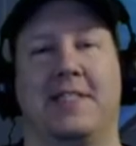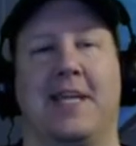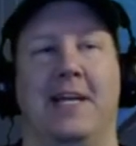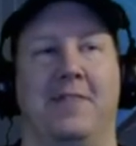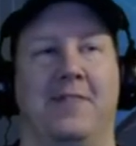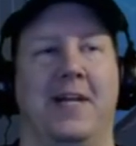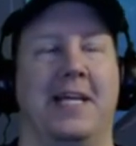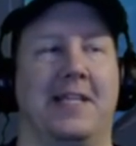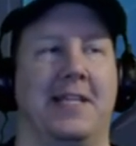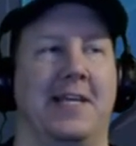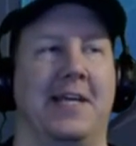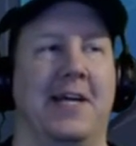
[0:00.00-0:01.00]
kind of
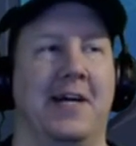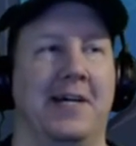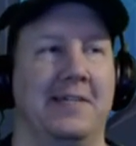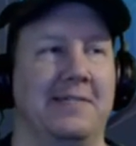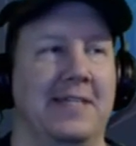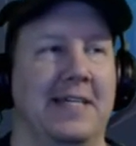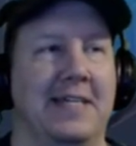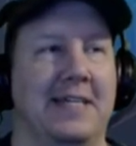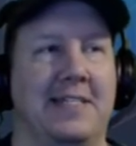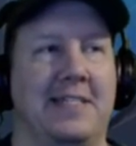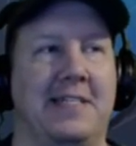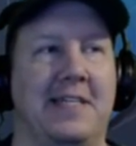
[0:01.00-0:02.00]
like the uh,
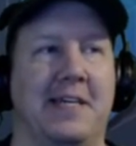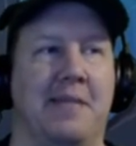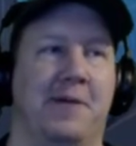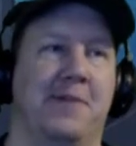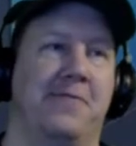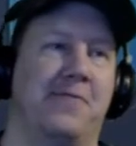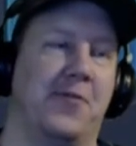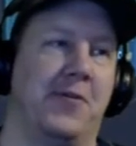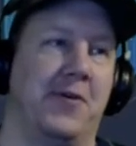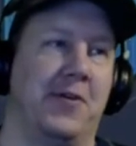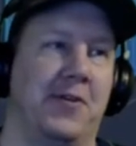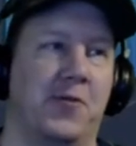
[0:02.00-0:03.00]
stigma
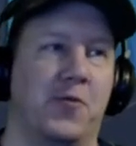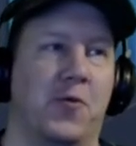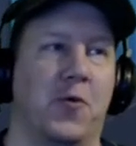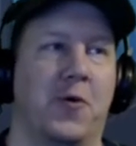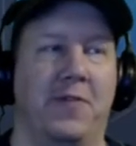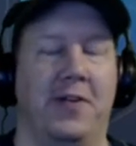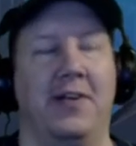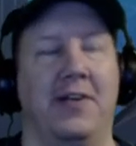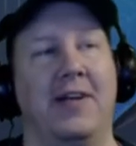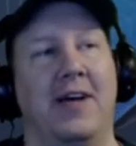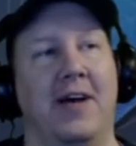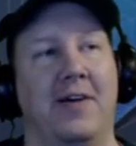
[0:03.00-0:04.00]
for the
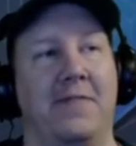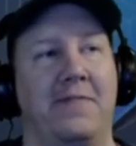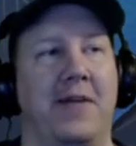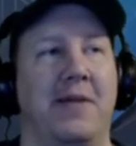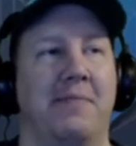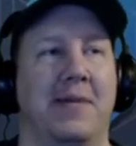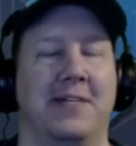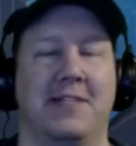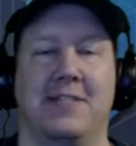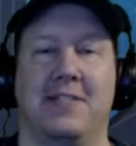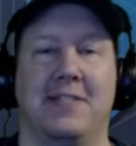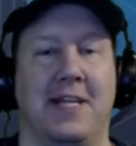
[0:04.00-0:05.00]
dwarven uh,
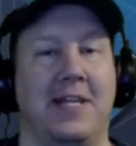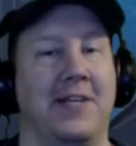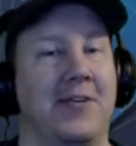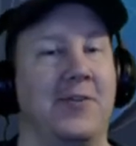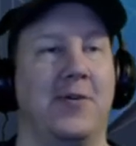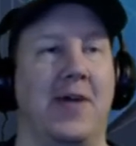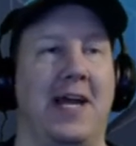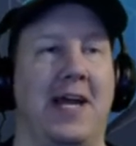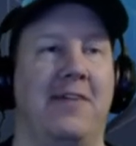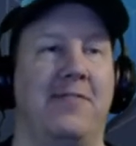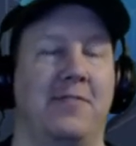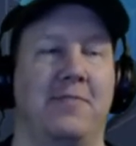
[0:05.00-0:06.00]
females is they do
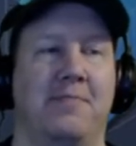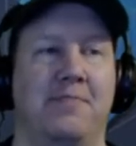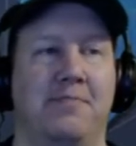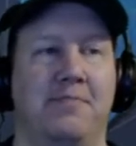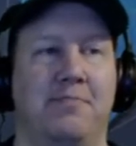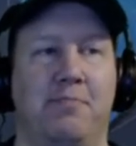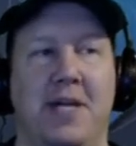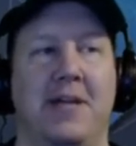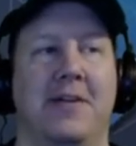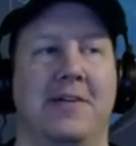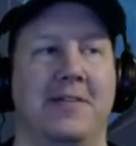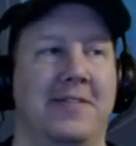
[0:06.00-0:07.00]
have
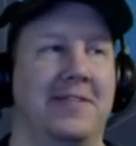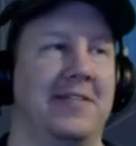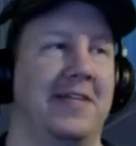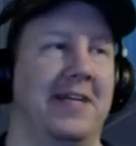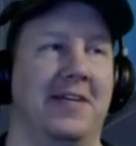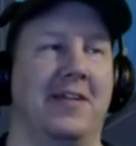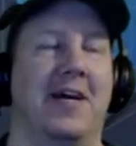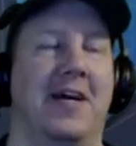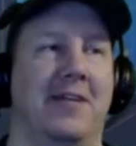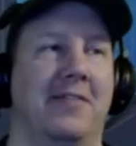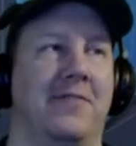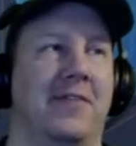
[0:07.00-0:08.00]
beards in a lot
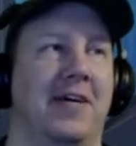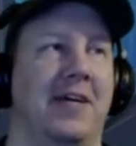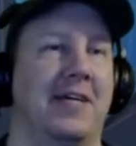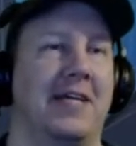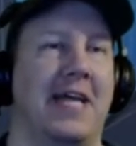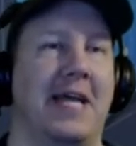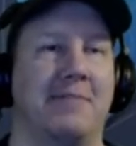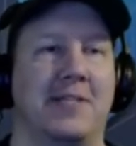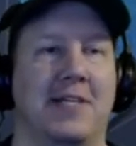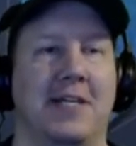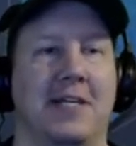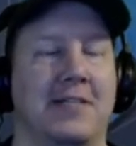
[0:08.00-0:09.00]
of uh, game
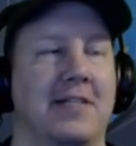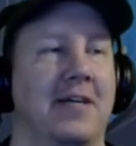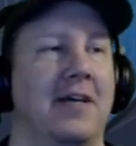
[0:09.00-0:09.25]
settings.